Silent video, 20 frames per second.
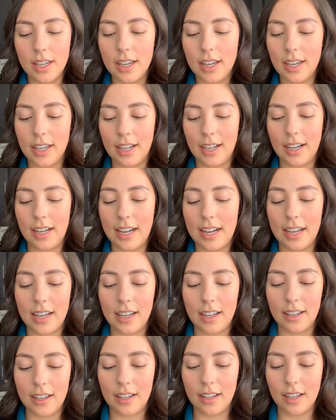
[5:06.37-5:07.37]
And
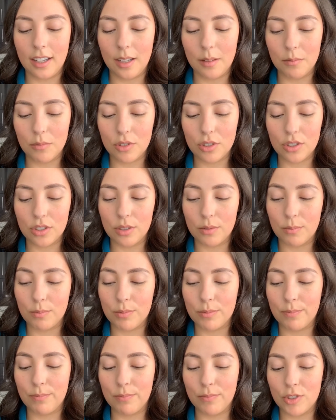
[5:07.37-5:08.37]
I
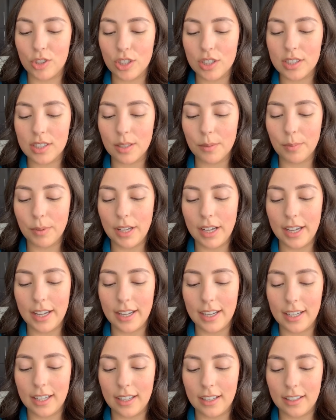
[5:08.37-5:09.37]
just
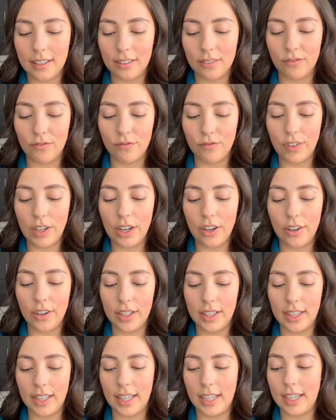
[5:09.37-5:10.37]
apply a
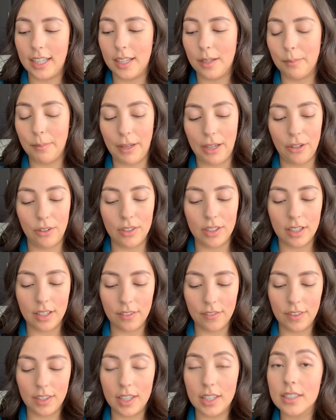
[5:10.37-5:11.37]
very light amount
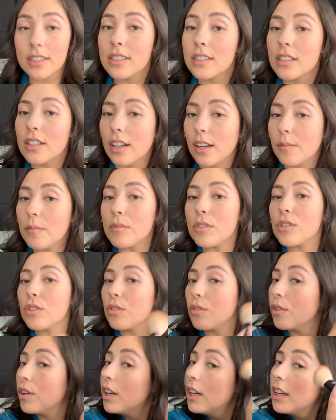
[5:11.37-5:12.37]
of this
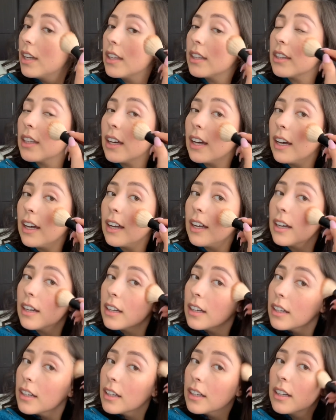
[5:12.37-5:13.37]
to the
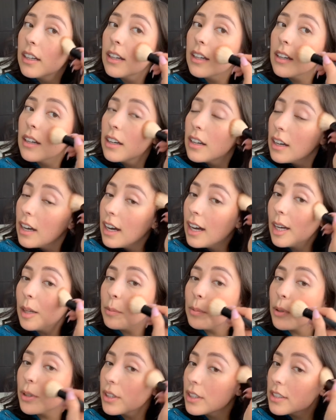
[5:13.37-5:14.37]
high
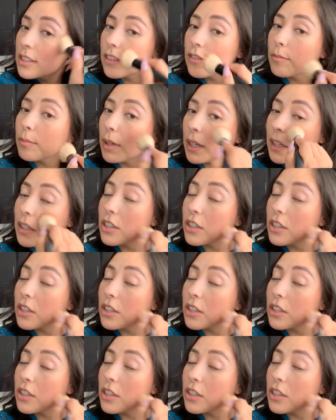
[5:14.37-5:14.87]
points of my